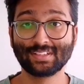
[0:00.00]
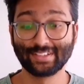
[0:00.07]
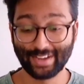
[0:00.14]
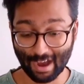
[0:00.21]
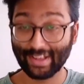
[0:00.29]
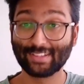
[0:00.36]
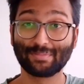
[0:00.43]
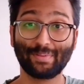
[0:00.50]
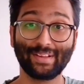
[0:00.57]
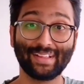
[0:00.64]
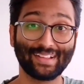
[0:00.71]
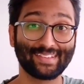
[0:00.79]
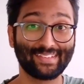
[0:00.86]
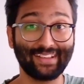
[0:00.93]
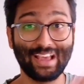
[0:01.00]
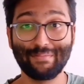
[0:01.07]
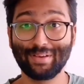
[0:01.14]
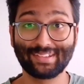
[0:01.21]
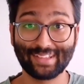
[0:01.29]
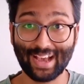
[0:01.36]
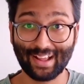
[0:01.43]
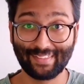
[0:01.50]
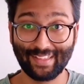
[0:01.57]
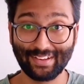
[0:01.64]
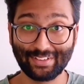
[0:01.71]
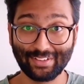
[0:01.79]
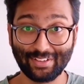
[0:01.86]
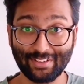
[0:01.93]
Now I'll explain that same exact
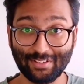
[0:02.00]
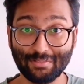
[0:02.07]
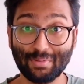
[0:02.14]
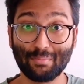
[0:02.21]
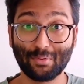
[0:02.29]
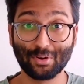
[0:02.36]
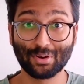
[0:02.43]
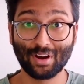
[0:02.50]
thing to you, but more